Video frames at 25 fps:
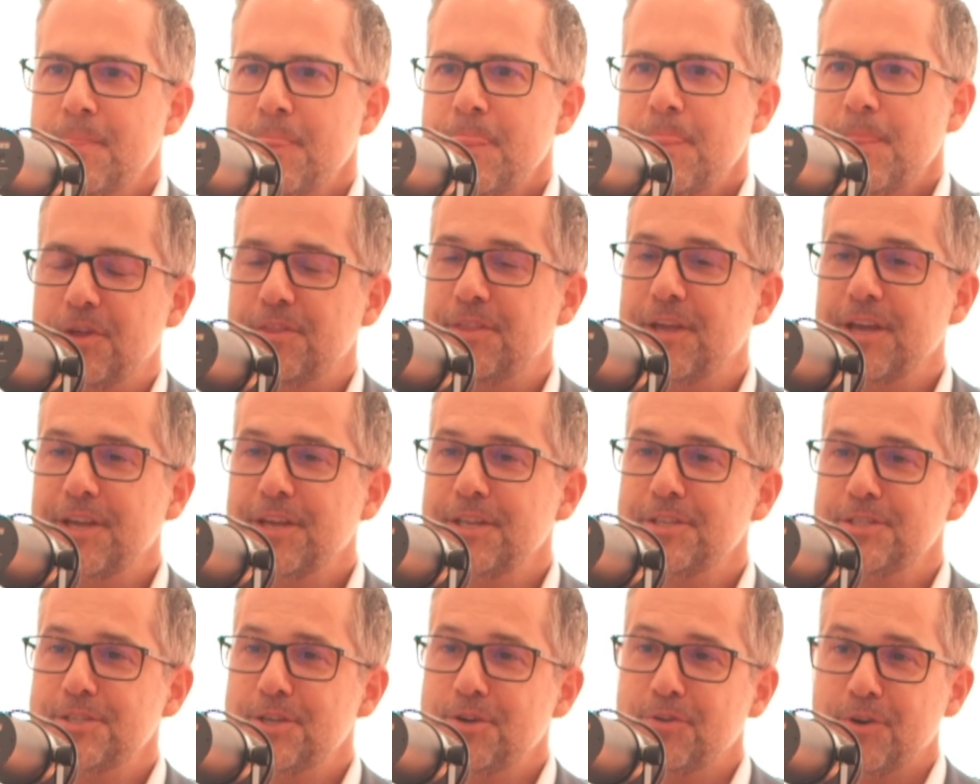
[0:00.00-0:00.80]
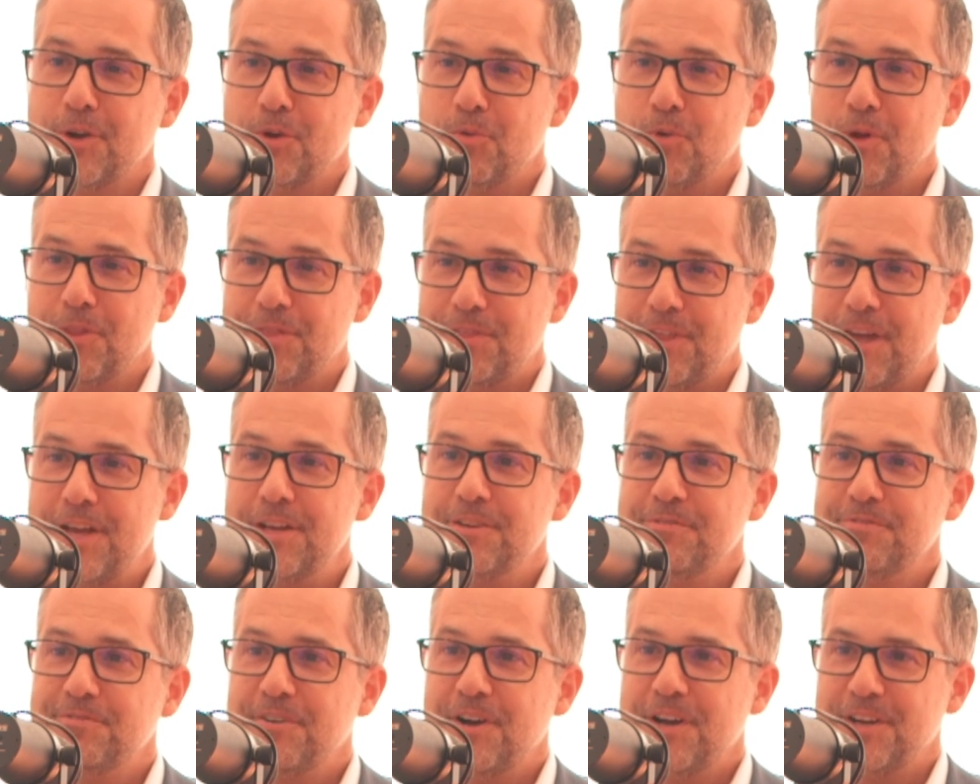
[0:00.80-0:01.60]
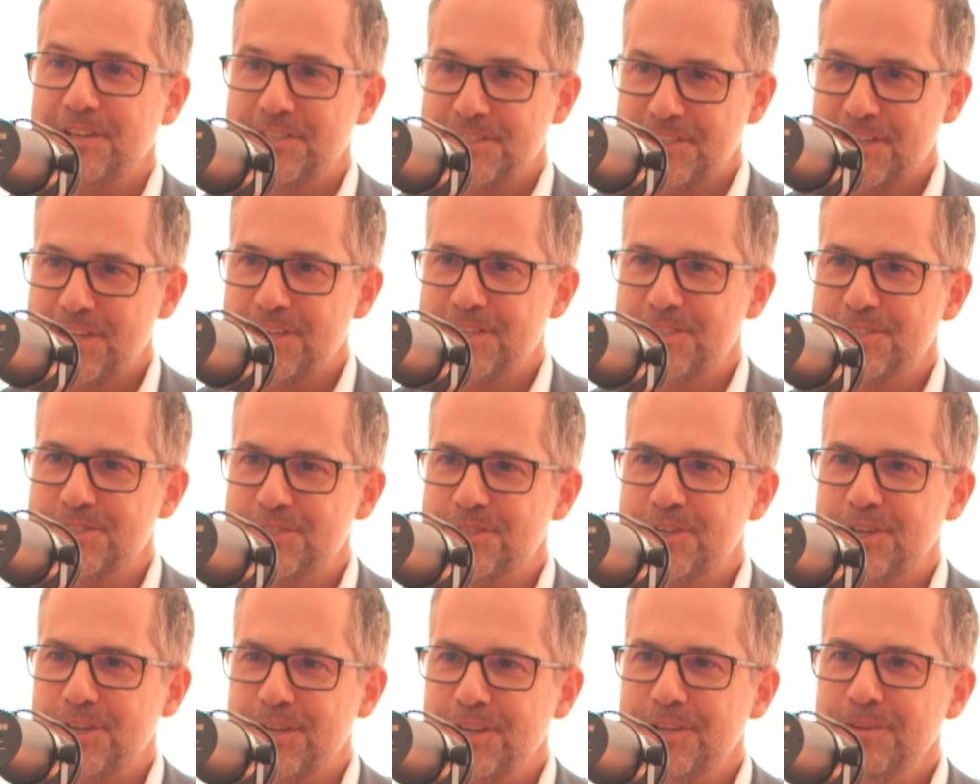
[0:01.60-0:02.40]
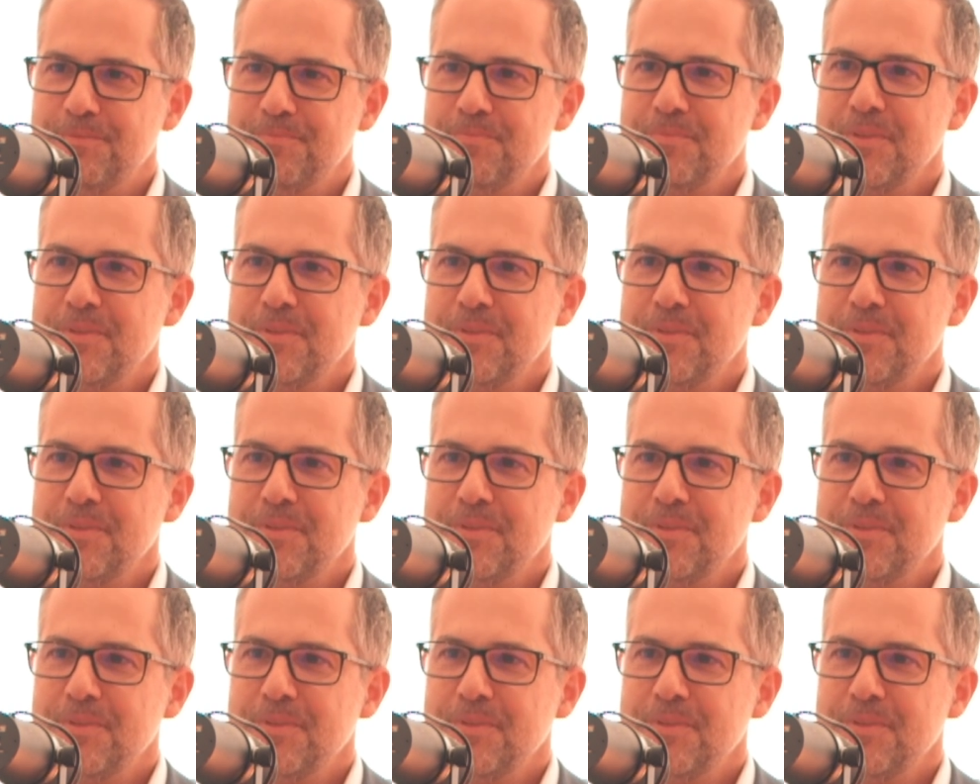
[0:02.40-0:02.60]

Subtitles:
they're considering what they define as ESG.